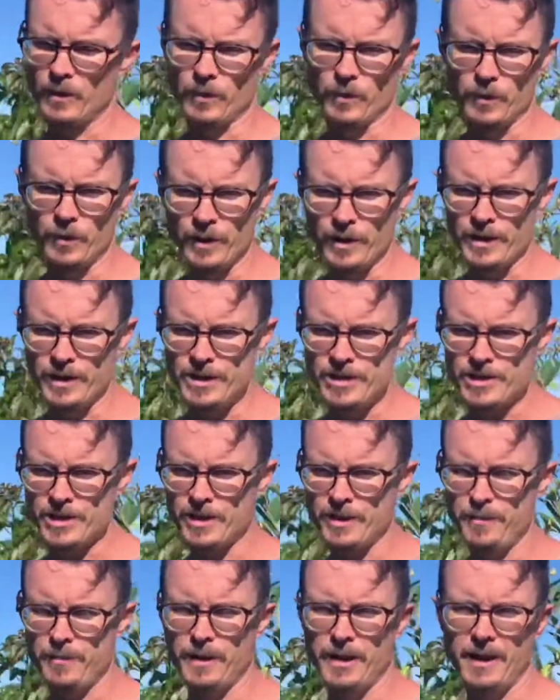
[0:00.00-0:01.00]
really
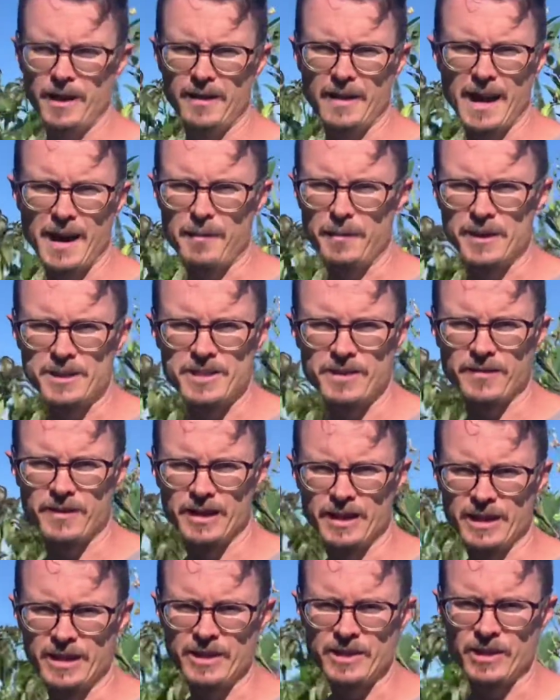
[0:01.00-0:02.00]
shouldn't be that much of an
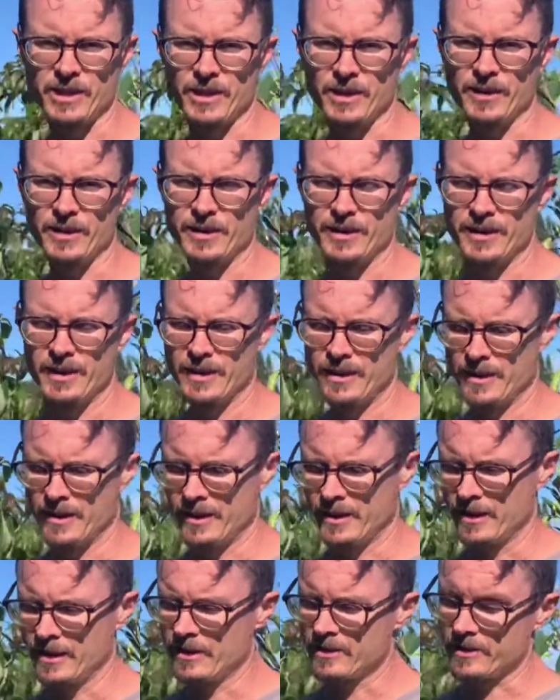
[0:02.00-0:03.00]
issue.
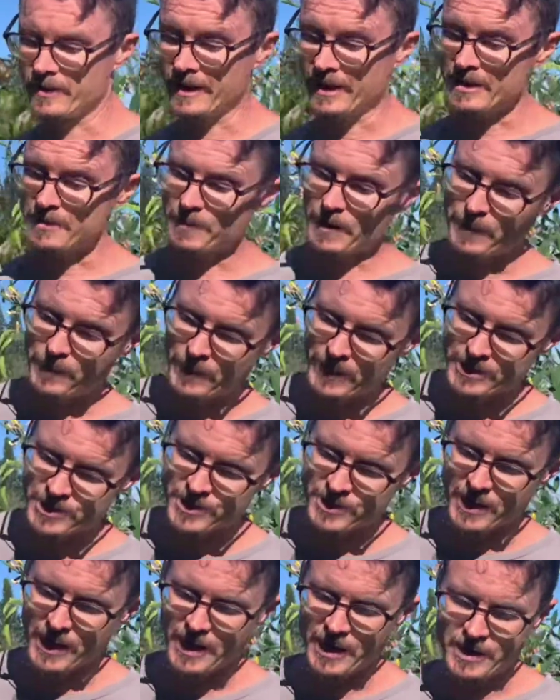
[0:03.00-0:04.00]
So that's my pest
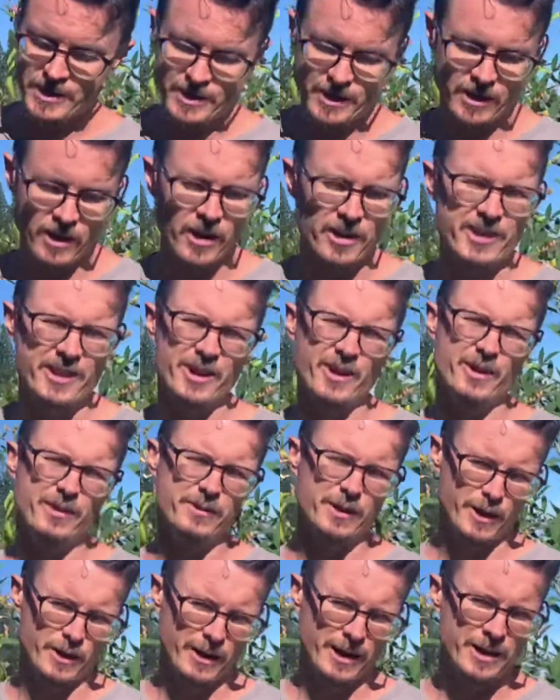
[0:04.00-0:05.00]
strategy. Also,
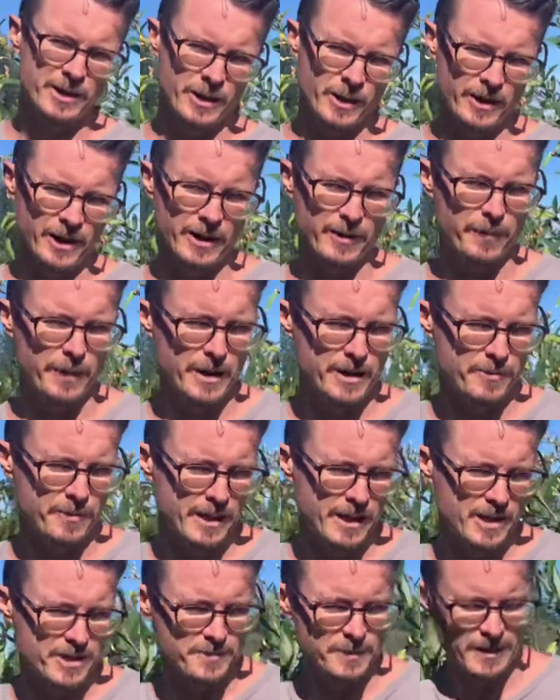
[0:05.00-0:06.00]
you know, integrative pest
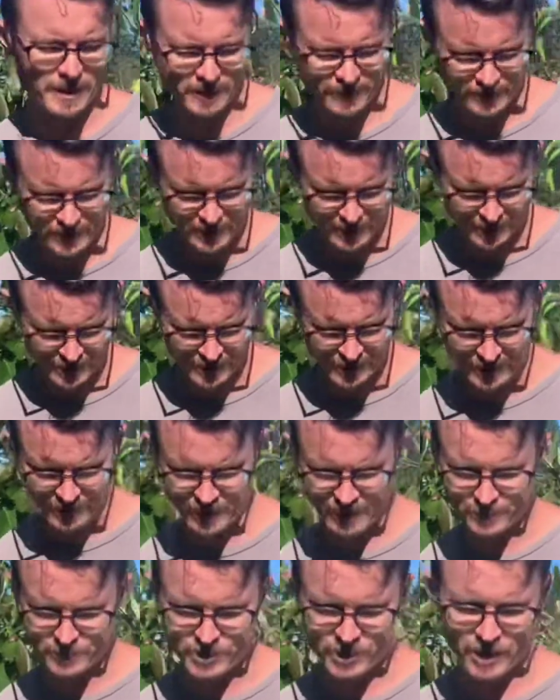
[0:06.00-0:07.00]
management in the sense that
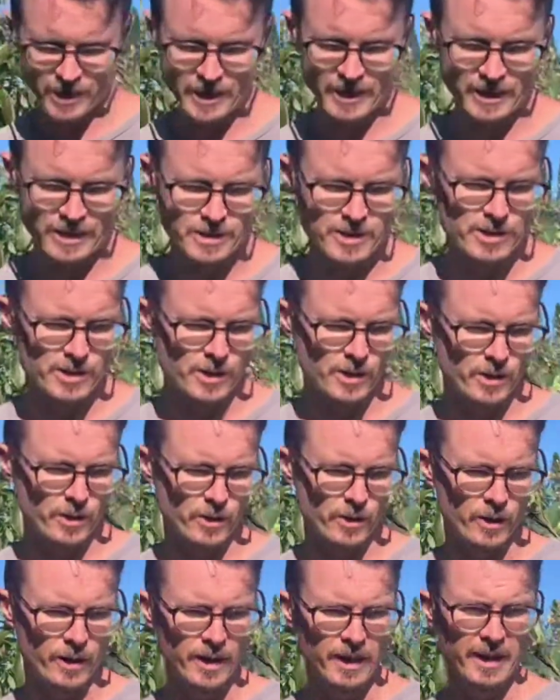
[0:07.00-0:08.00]
I'm trying
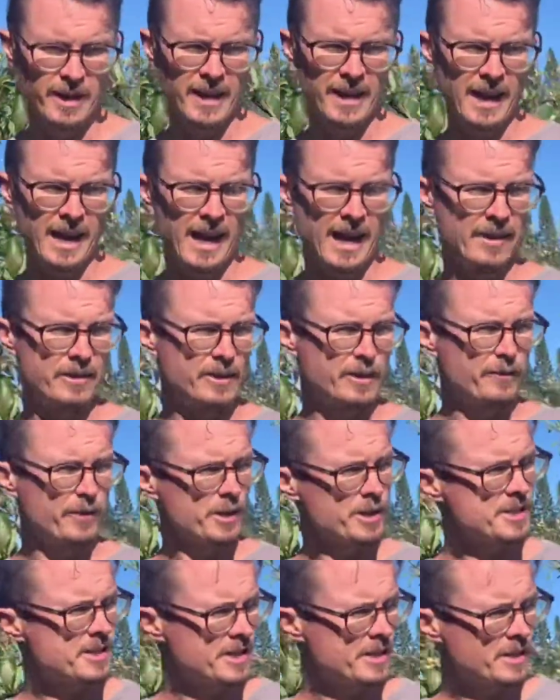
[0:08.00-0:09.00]
to have a
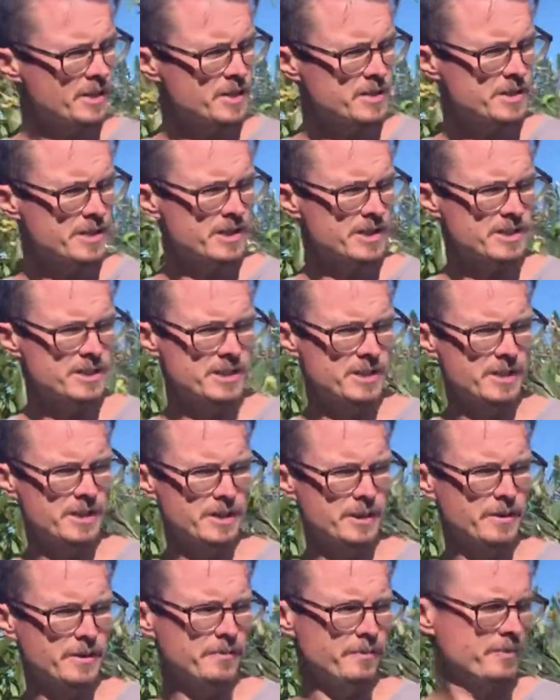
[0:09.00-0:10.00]
diverse
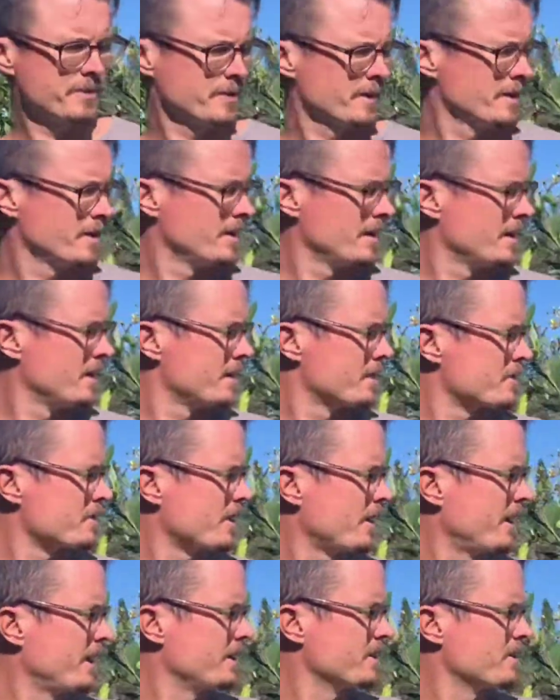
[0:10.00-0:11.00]
ecosystem,
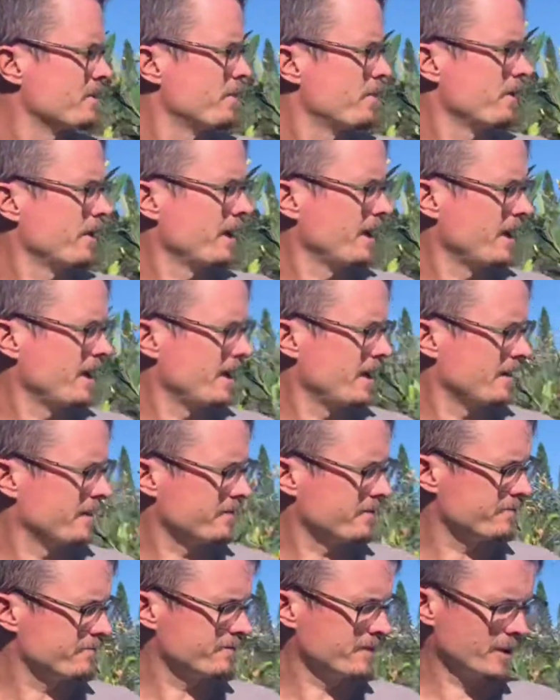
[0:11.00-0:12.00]
trying to bring in,
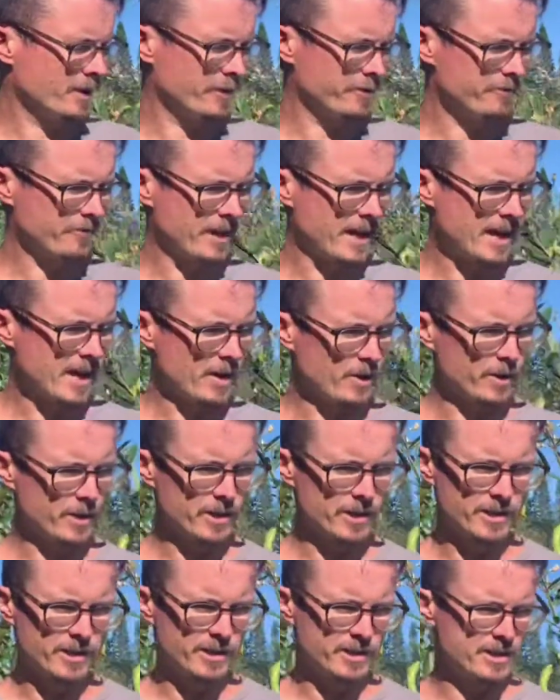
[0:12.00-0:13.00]
you know,
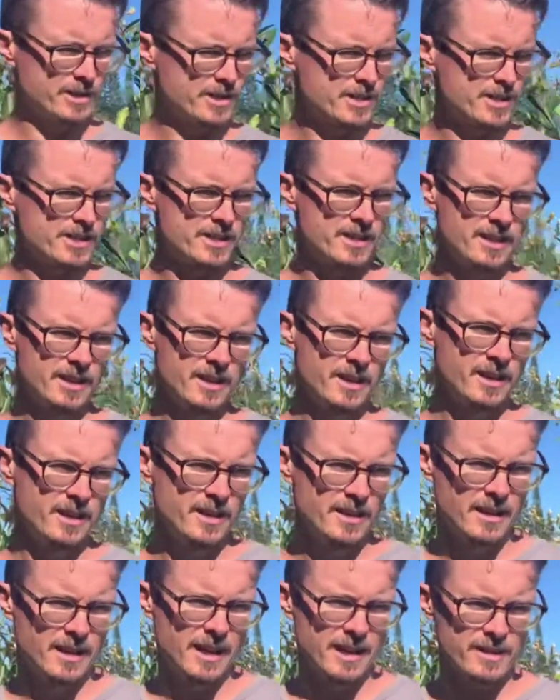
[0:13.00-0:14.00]
flowers,
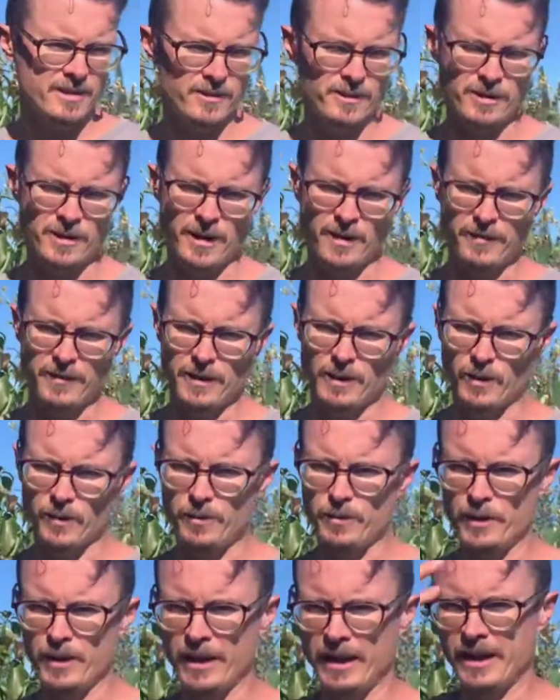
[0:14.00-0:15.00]
lots of stuff that will
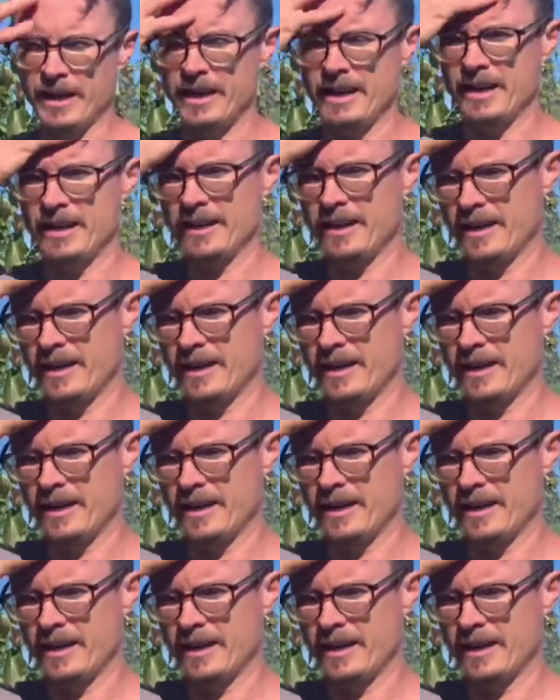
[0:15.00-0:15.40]
bring in